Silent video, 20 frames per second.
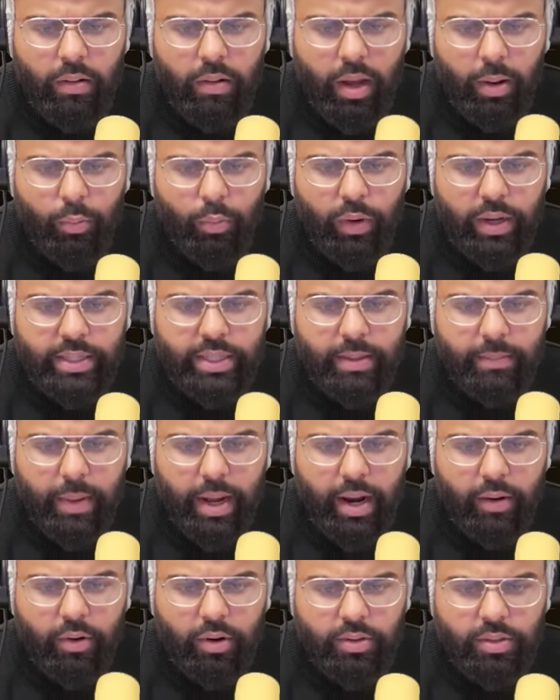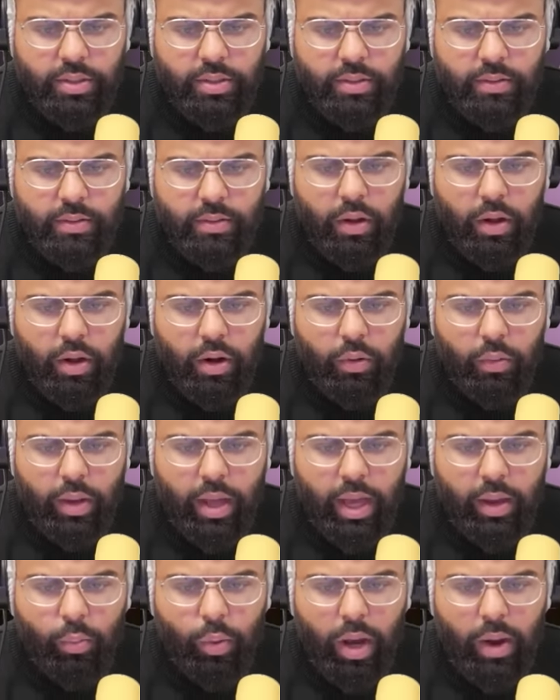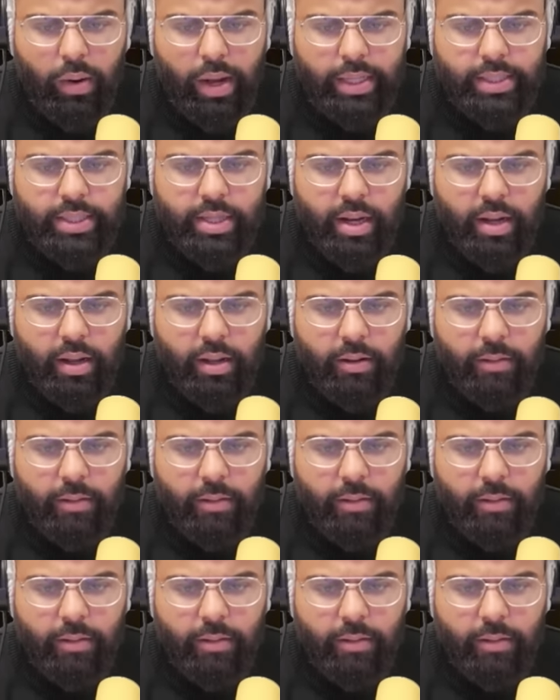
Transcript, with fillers: I'm wasting my arrows. Okay, wow, I suck.